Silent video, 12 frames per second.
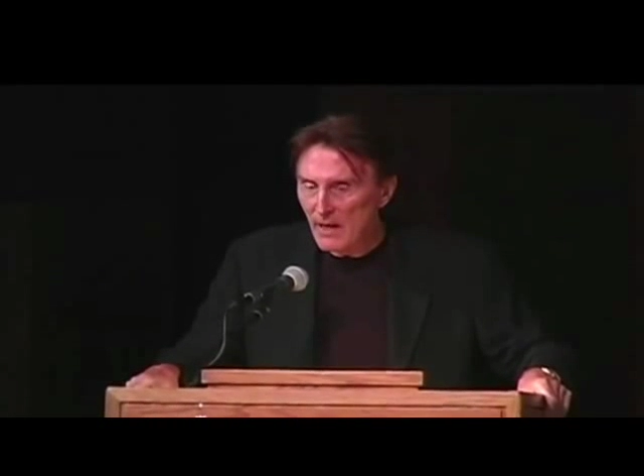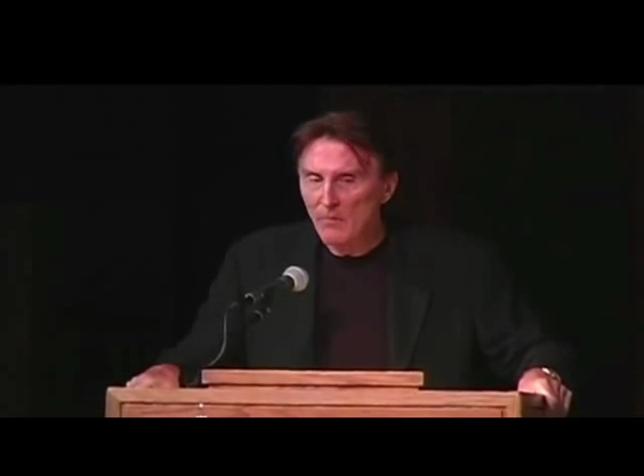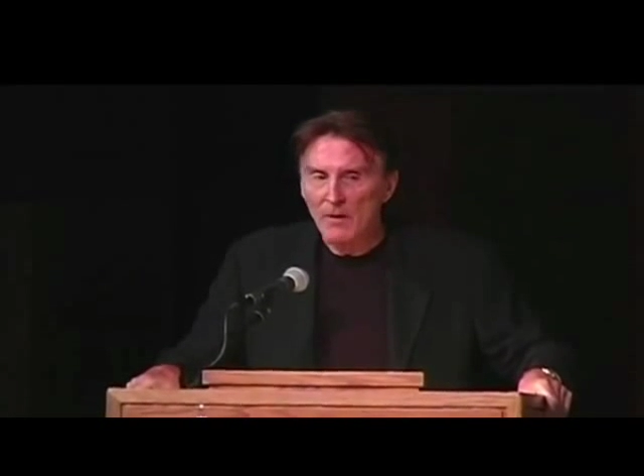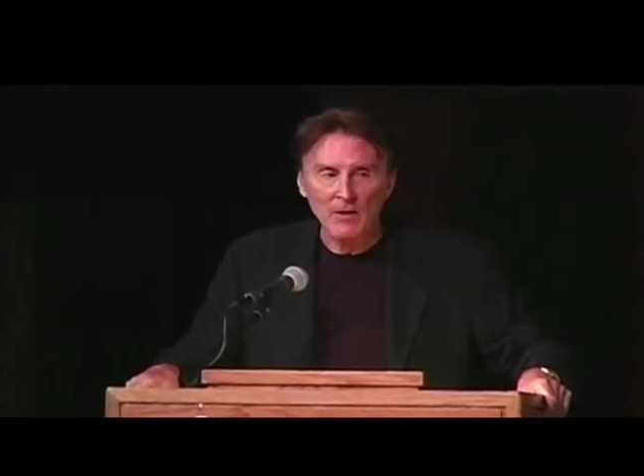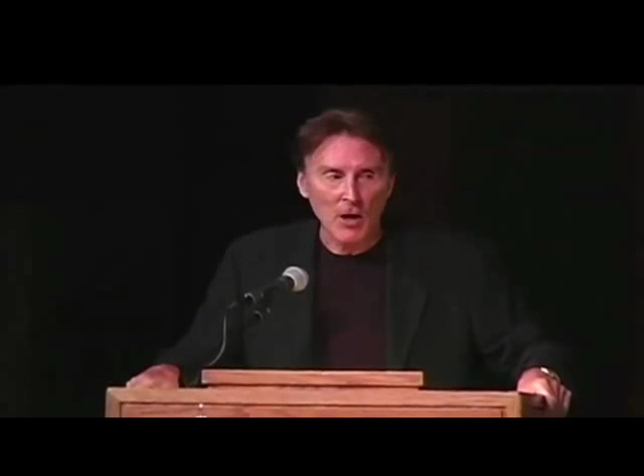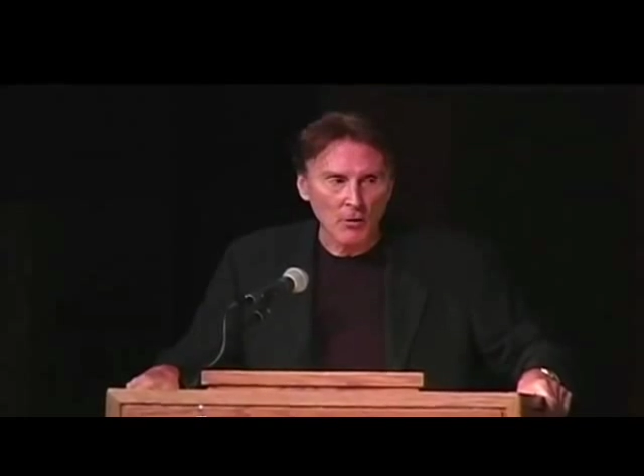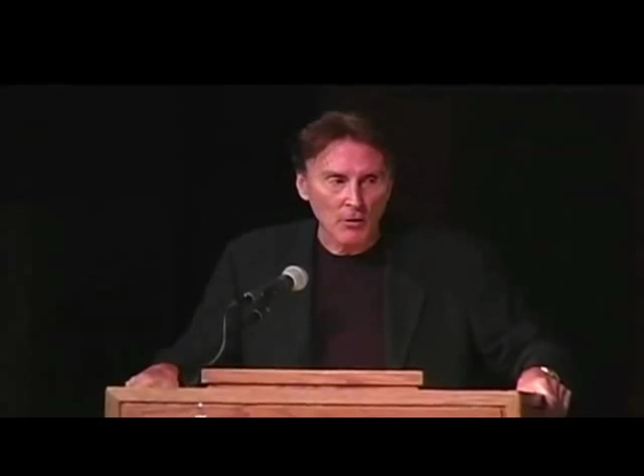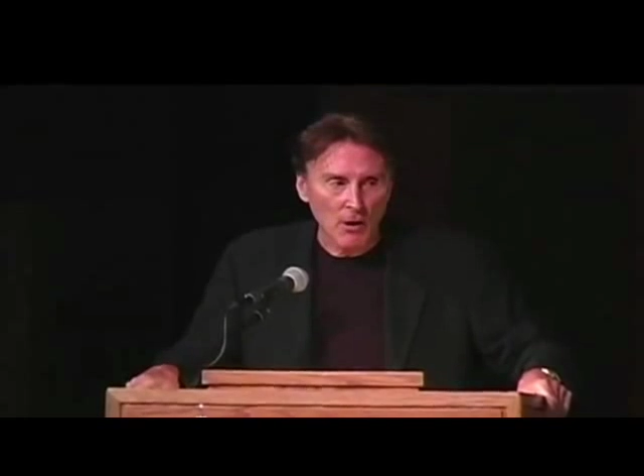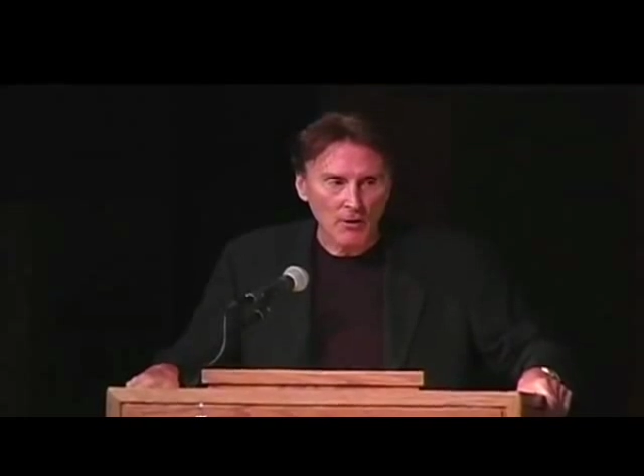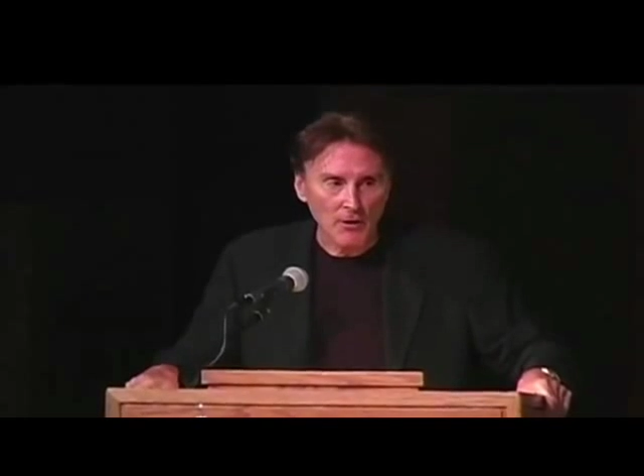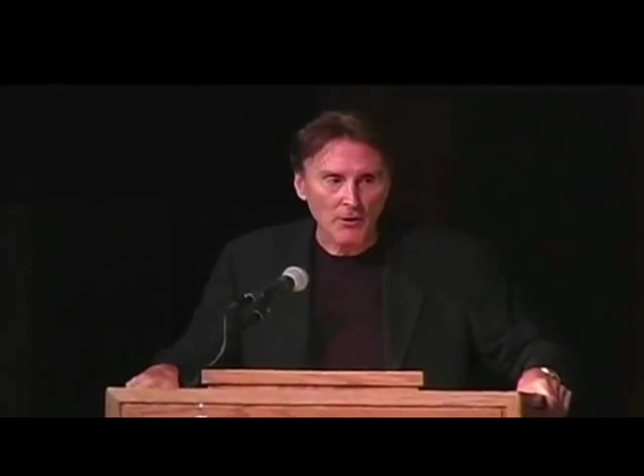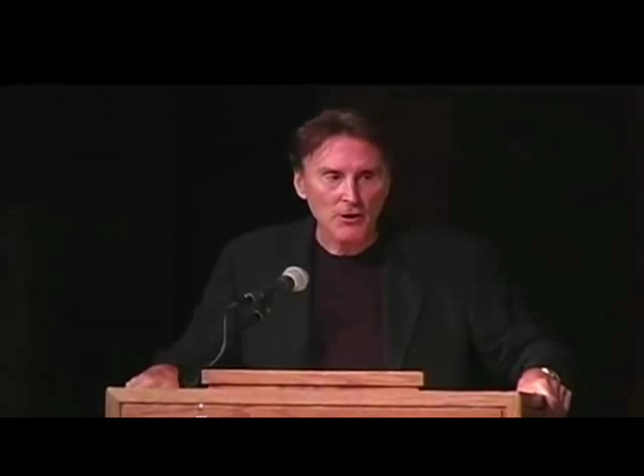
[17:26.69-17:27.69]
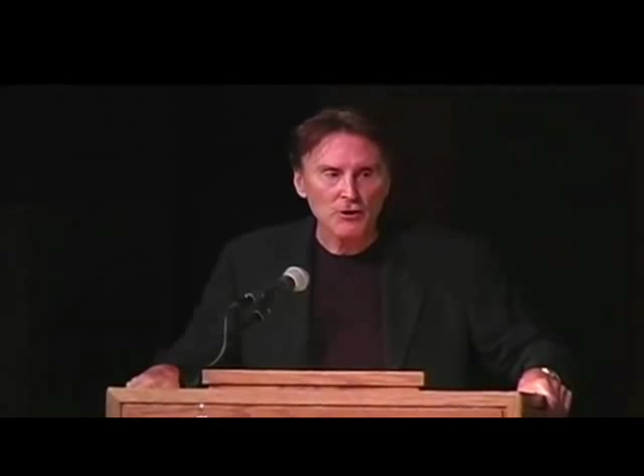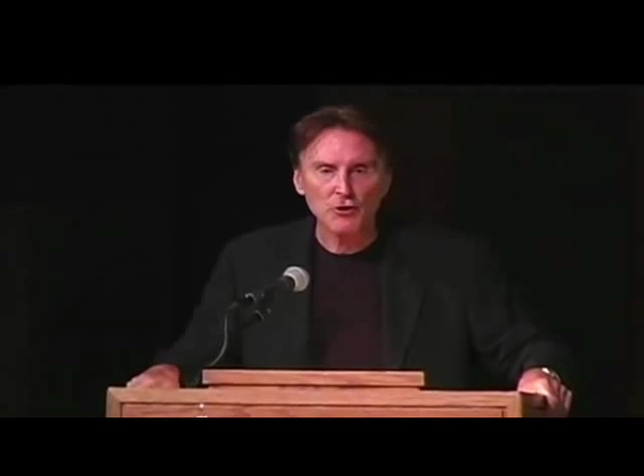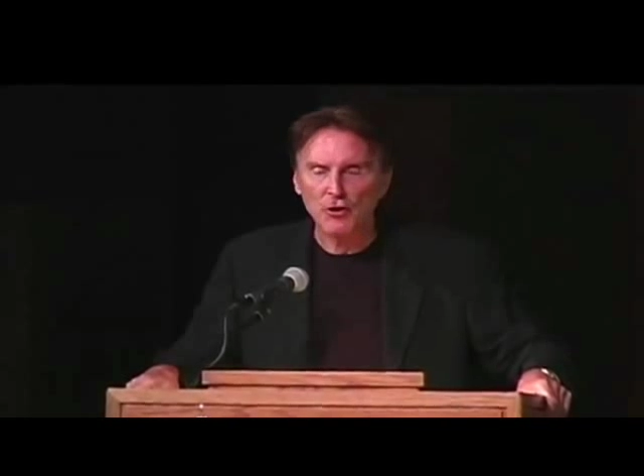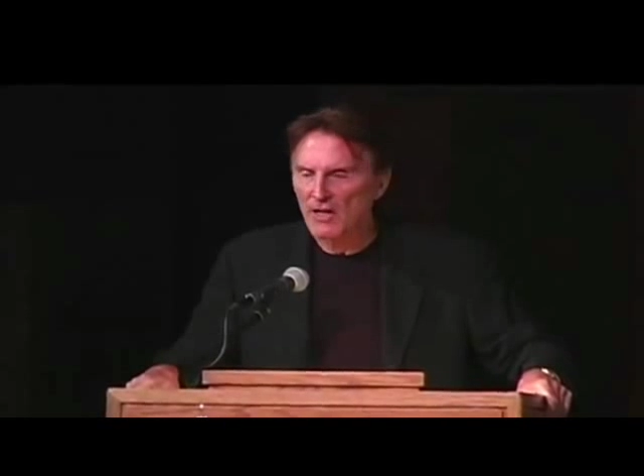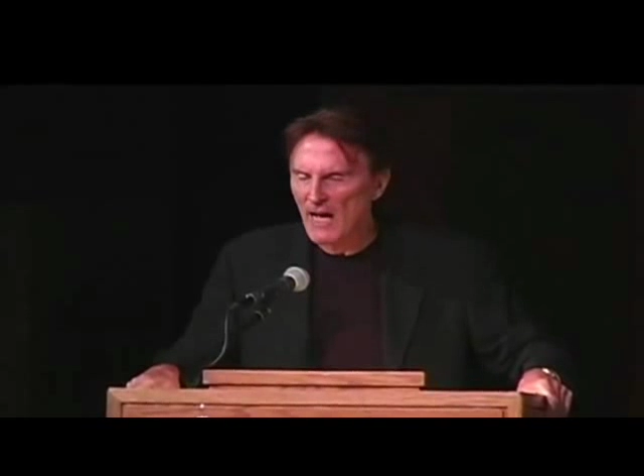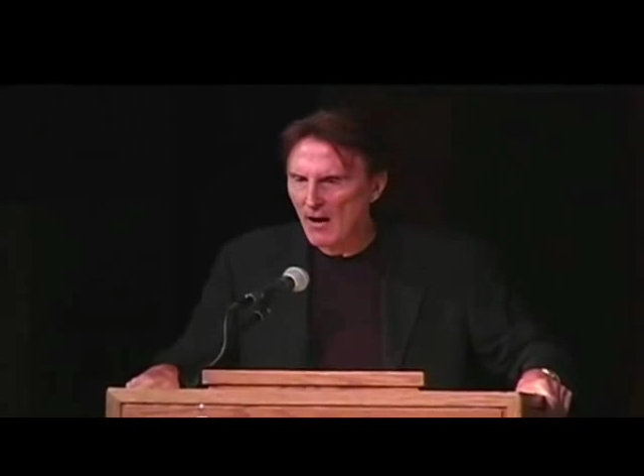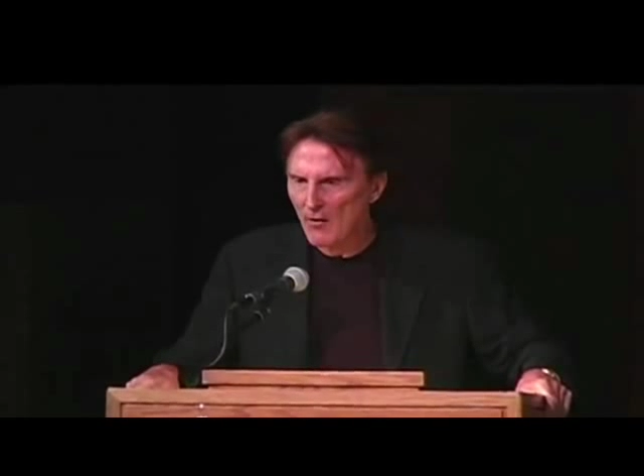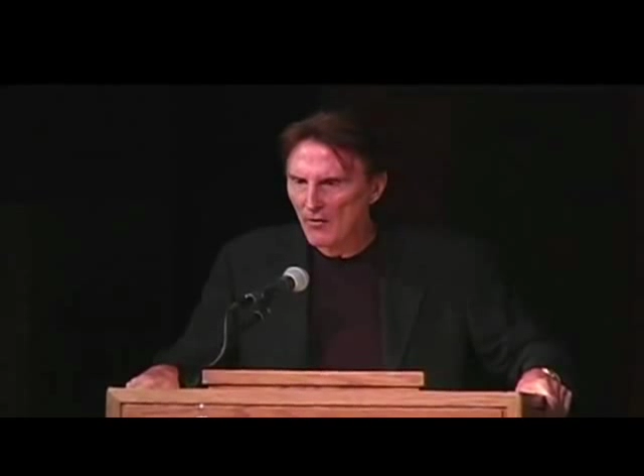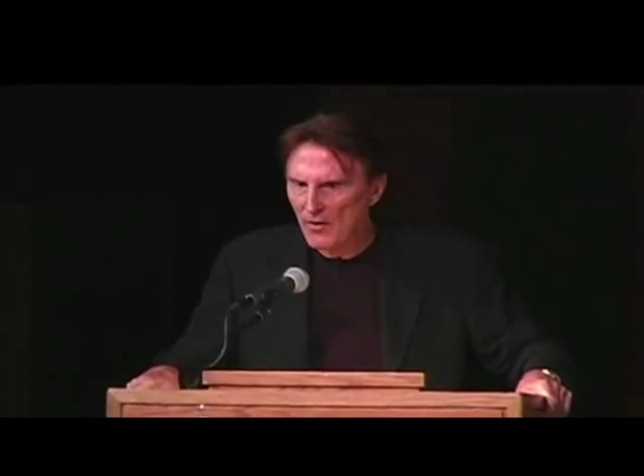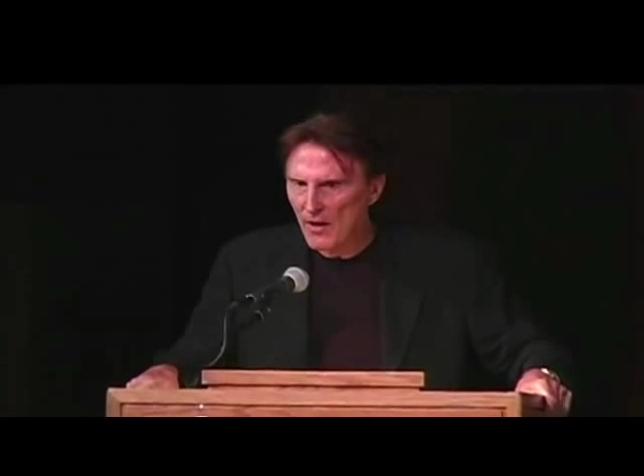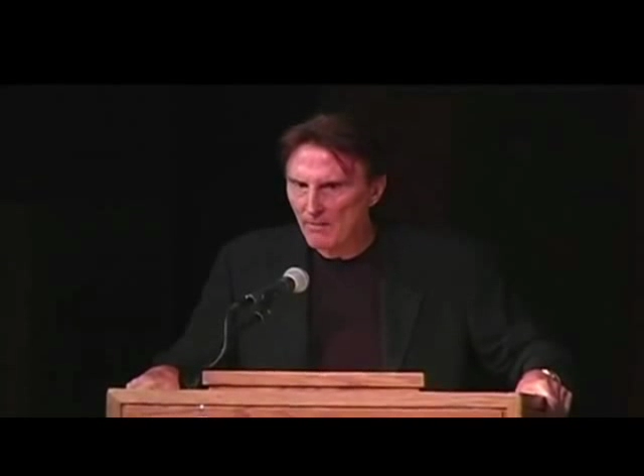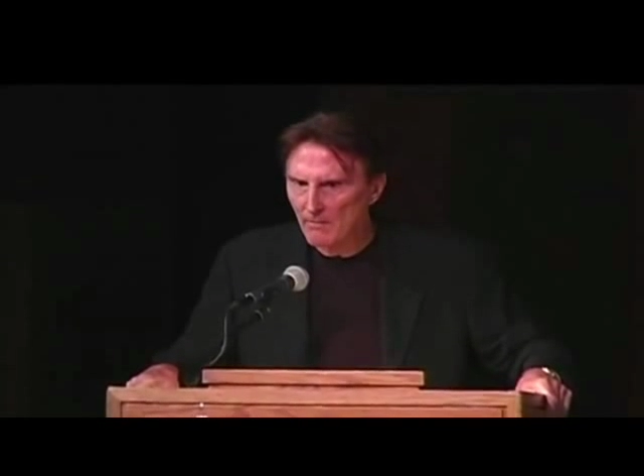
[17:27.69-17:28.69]
and we no longer should allow
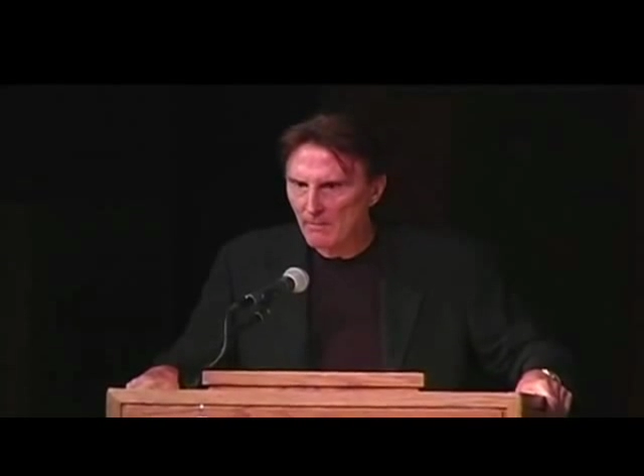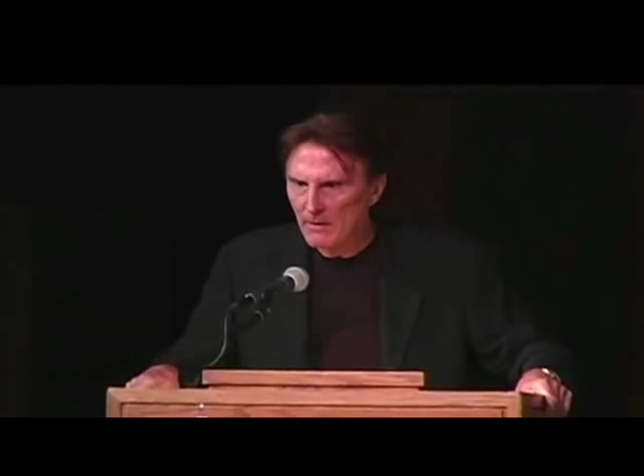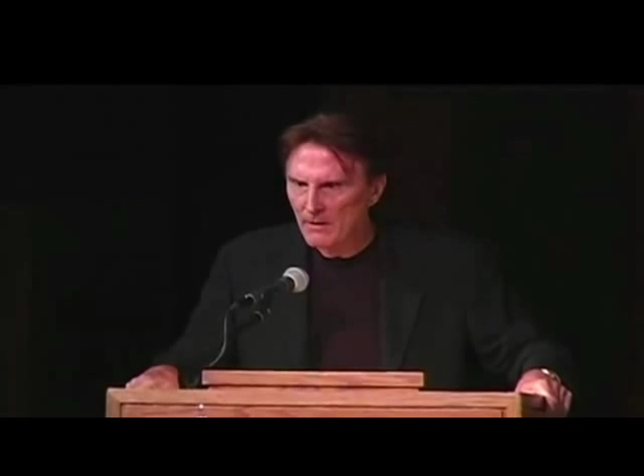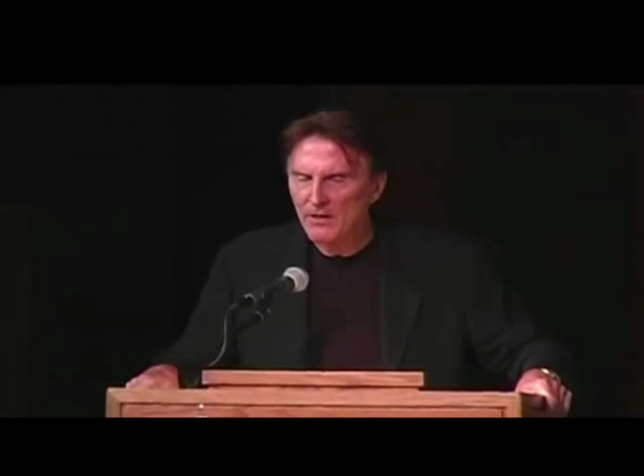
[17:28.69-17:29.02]
them